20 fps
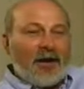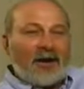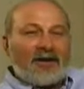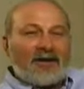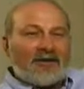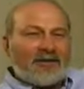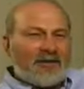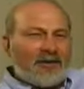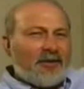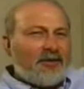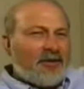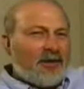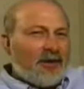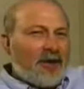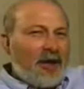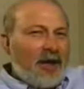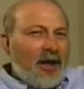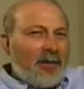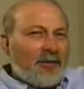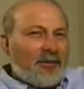I can see a
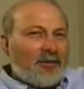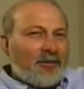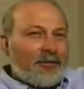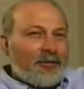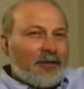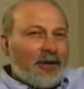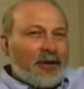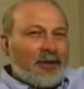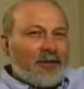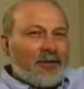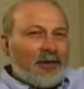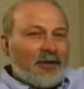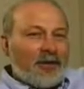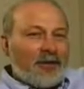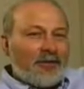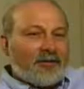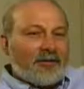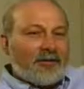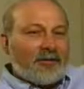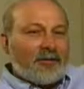very common thread,
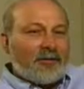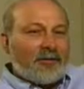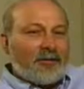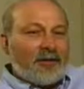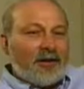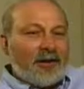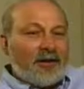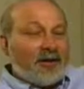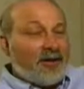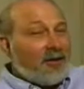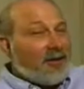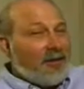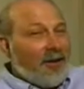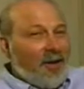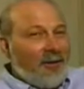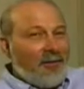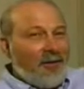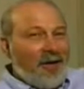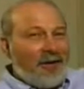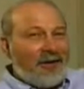and it's a thread, and
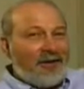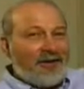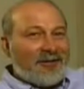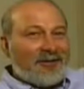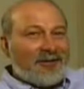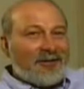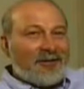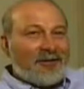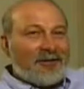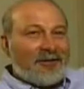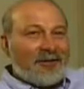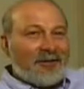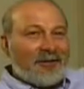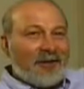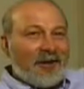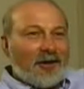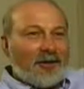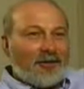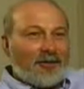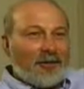I'm not
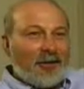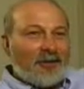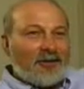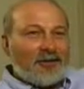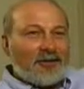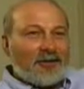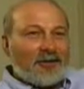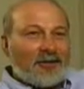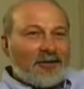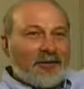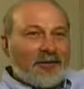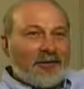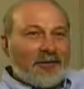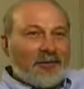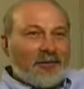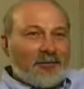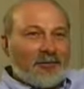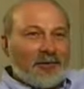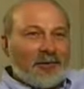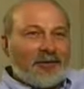easily threatened,
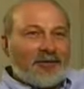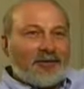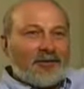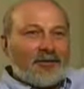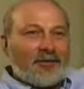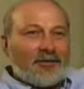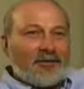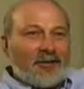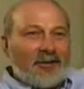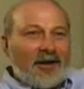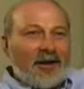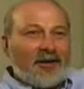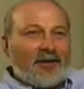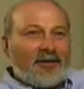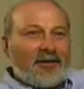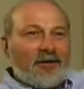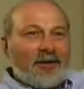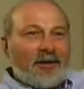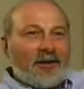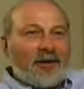but it's a
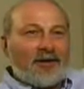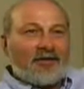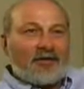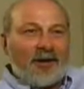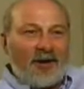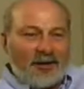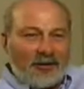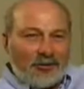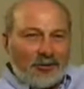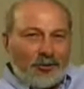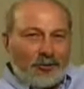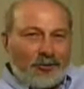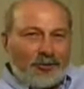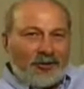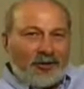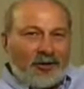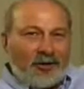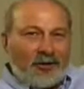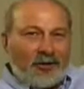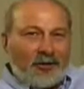thread tied to a
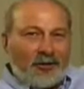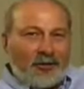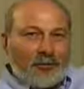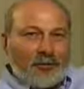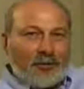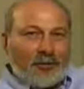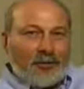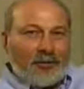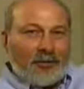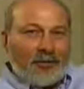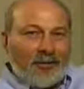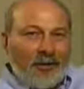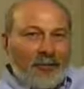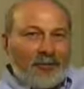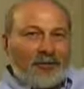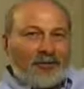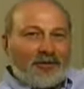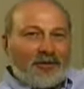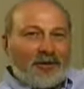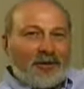particular word, and
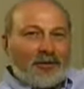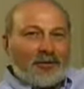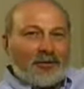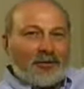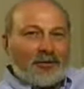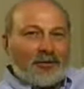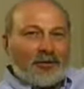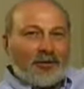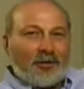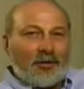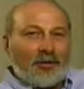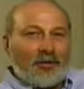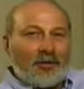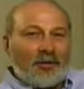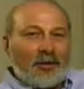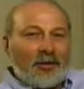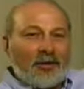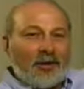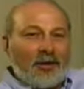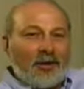that particular
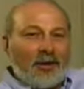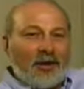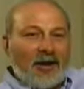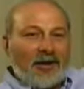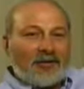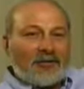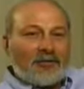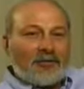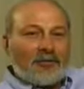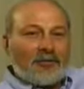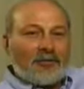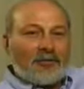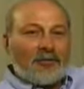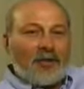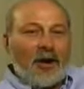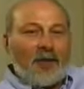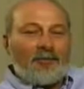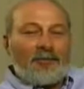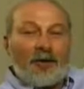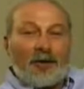word has
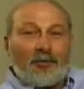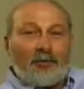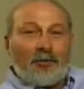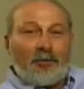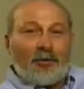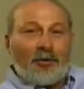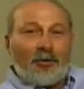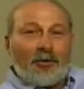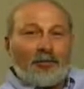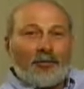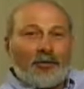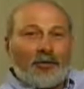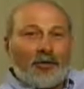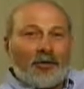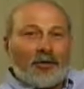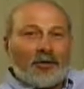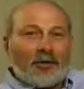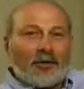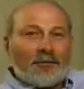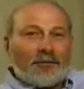cropped up more and
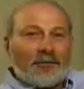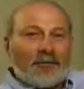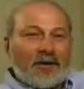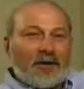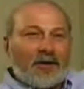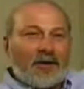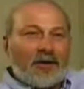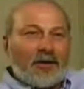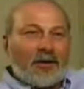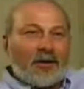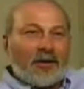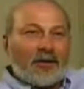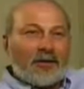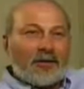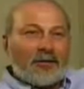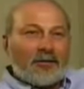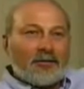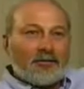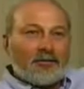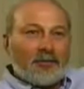more in
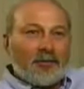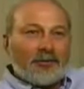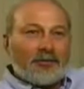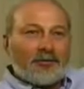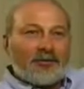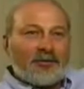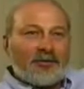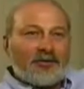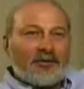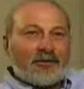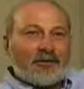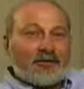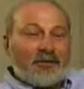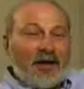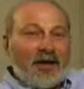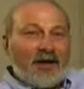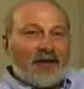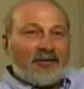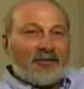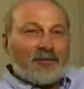the most recent
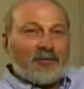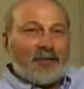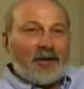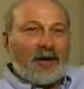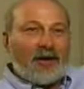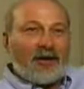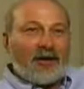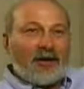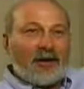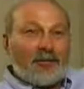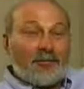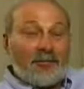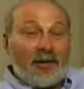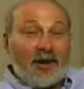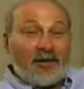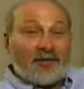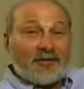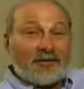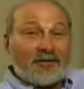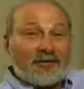past by
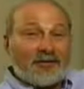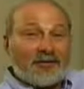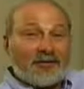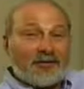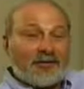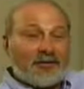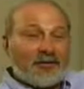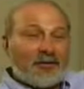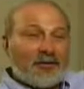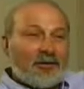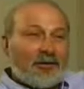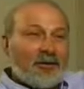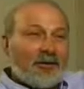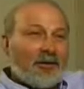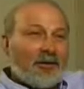politicians.